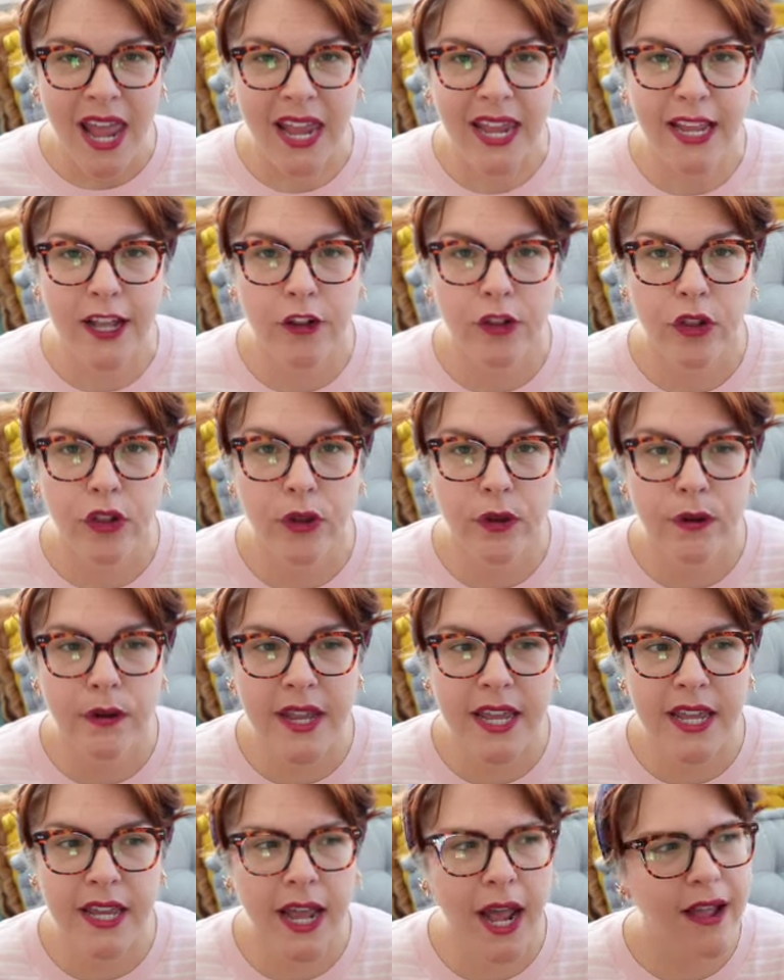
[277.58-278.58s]

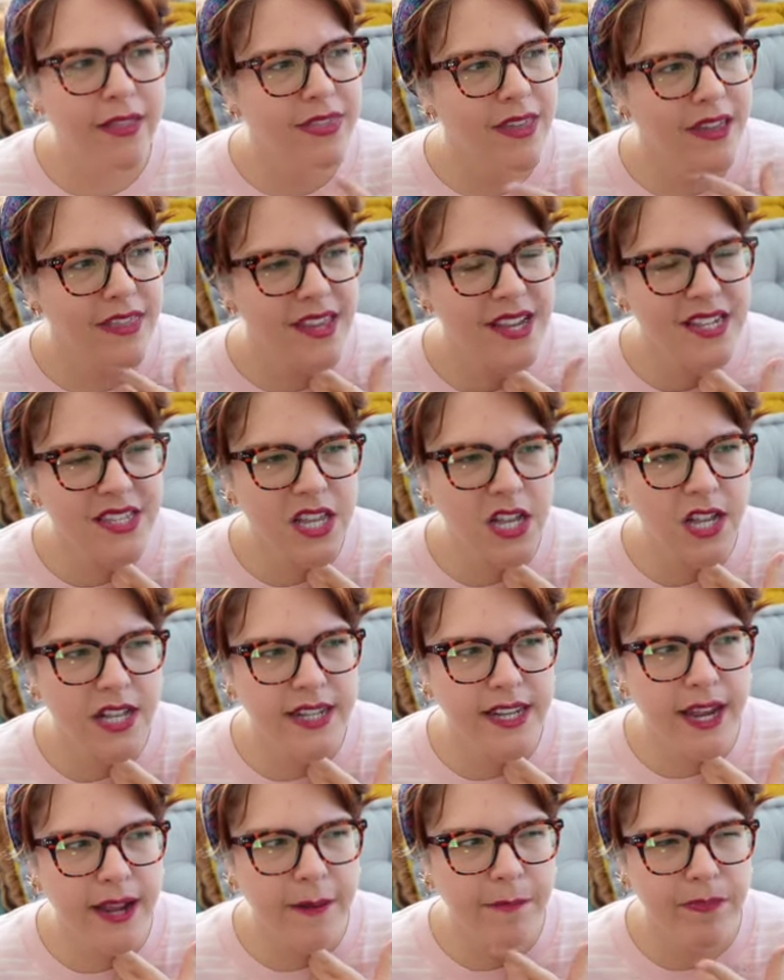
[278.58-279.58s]
including, I think it's
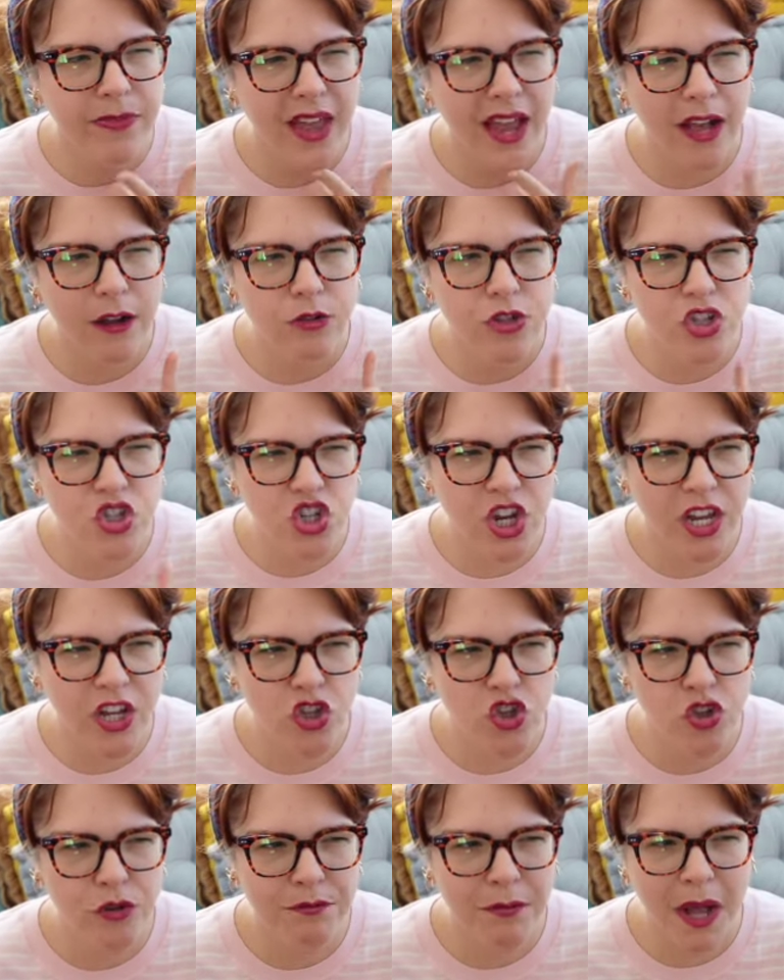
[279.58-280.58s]
called How to
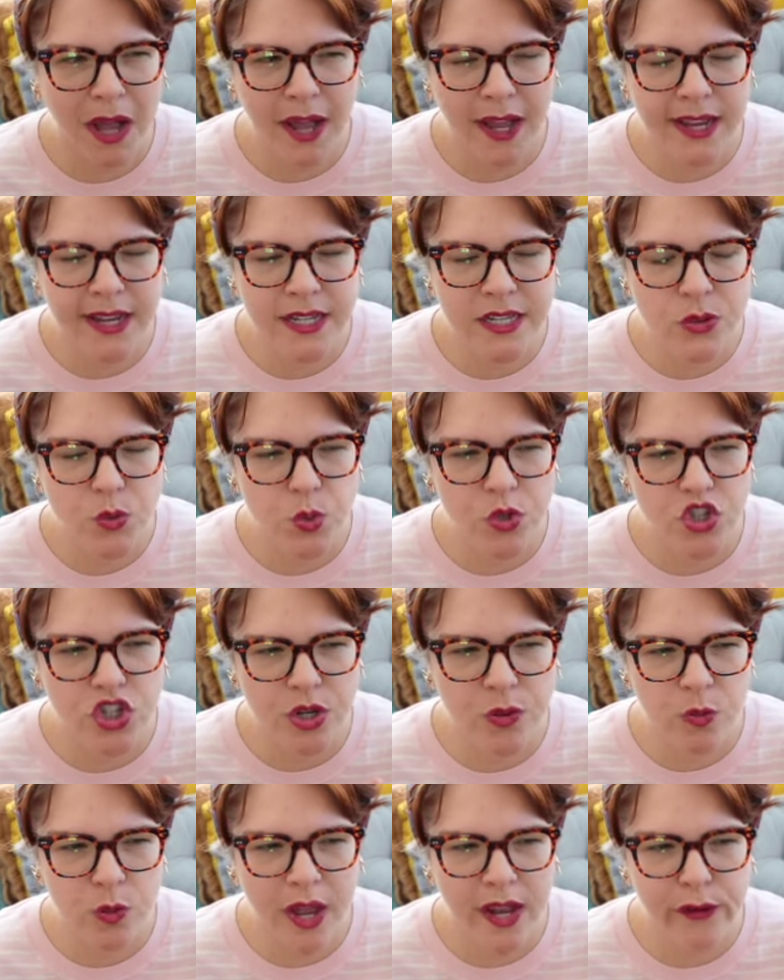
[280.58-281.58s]
Change Your Mind, which I
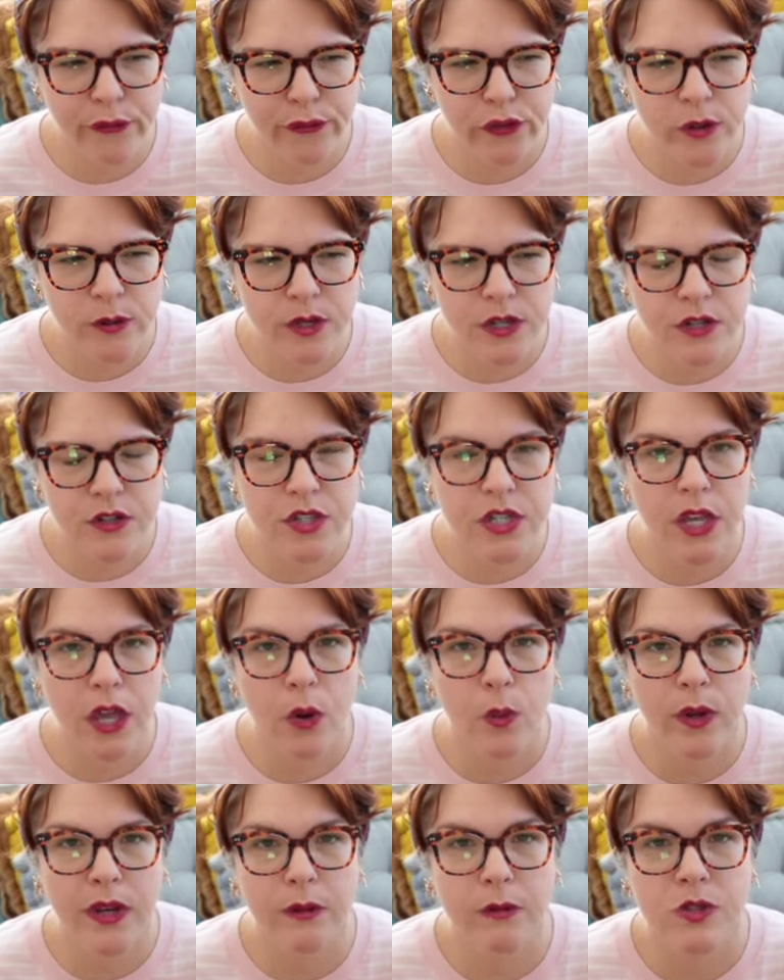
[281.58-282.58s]
read a few years ago
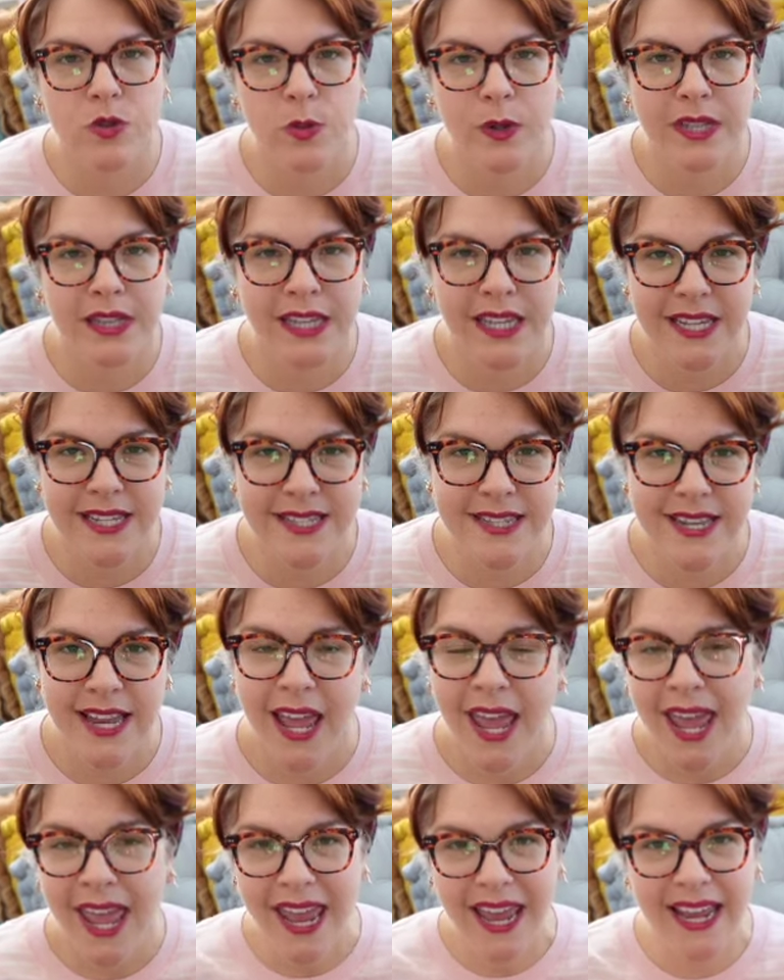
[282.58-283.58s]
when it was released.
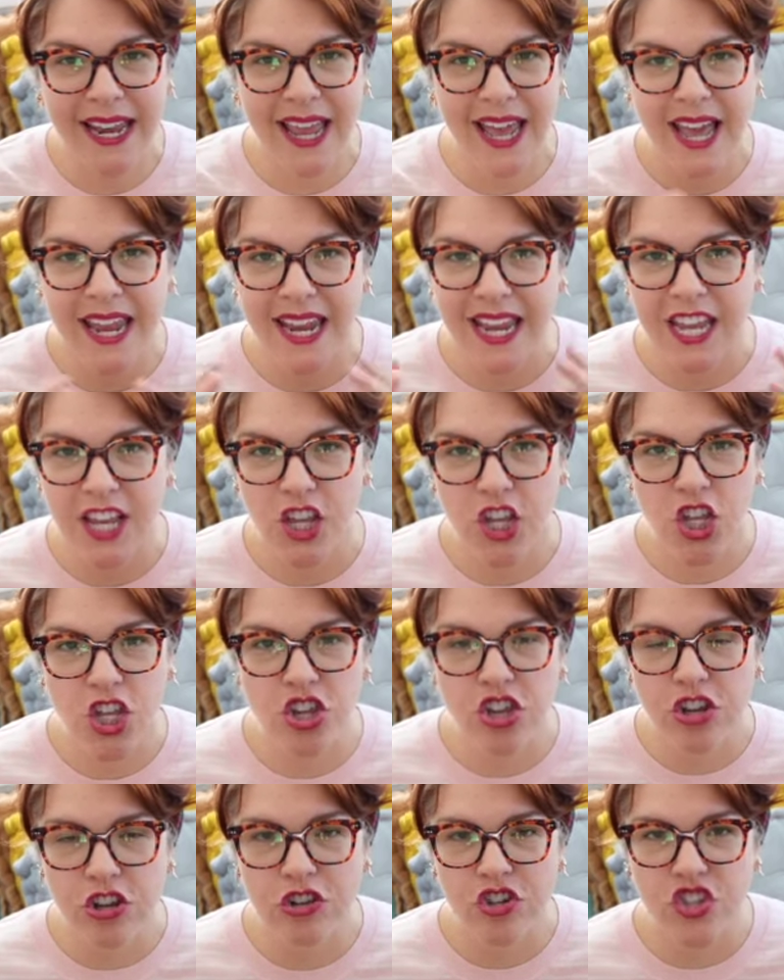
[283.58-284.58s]
It had a
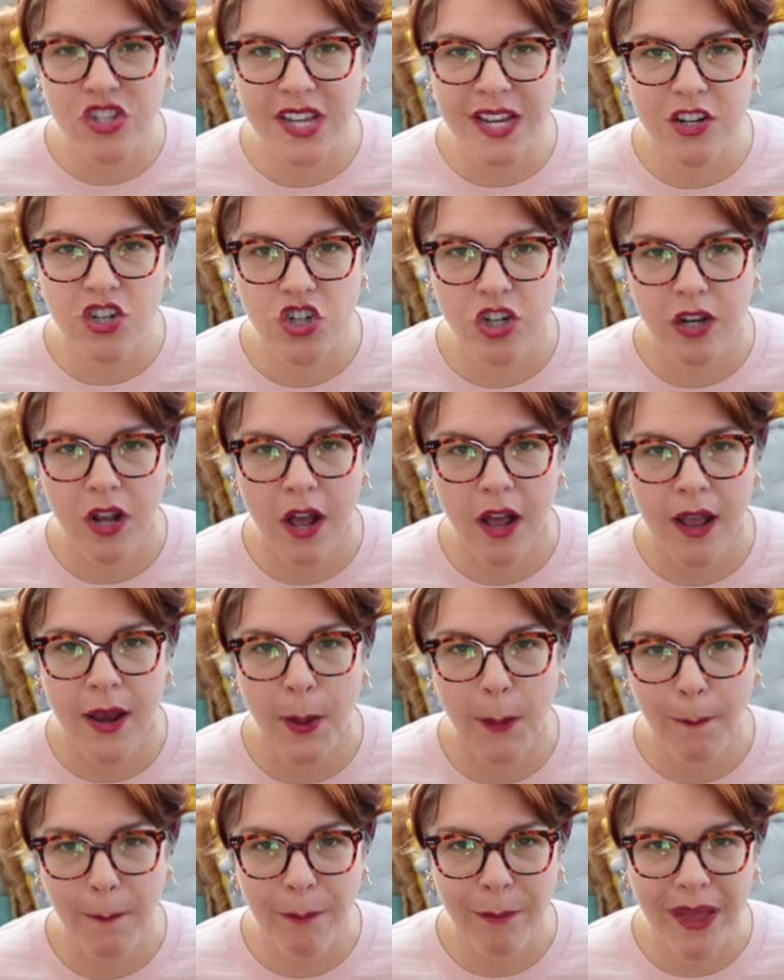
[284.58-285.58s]
huge section on
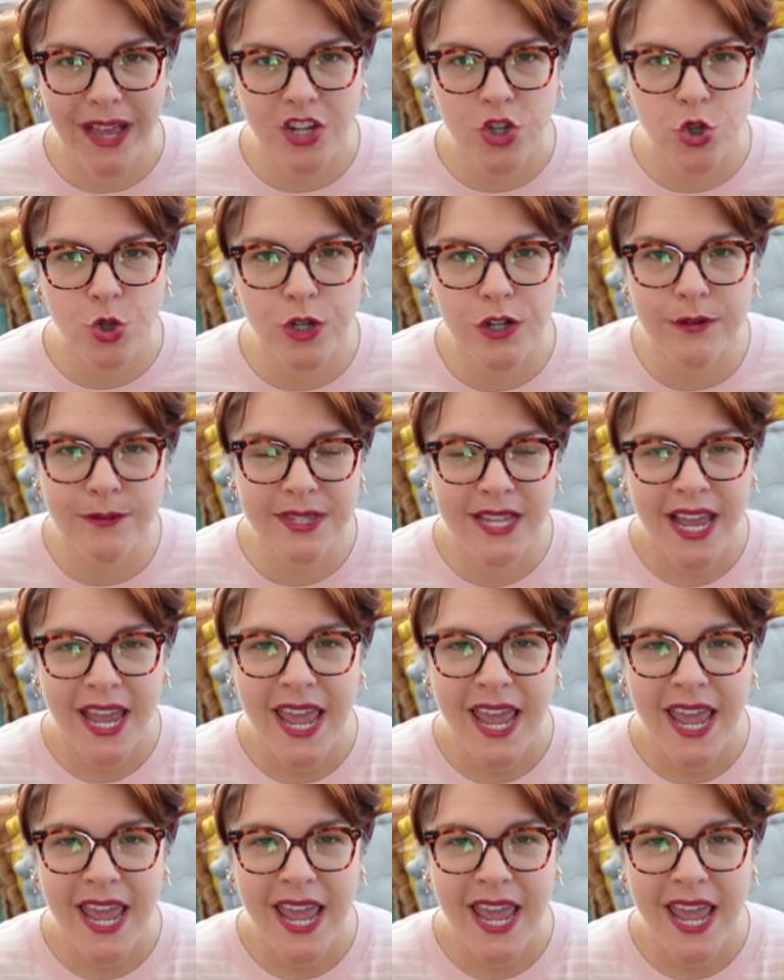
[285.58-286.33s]
mushrooms,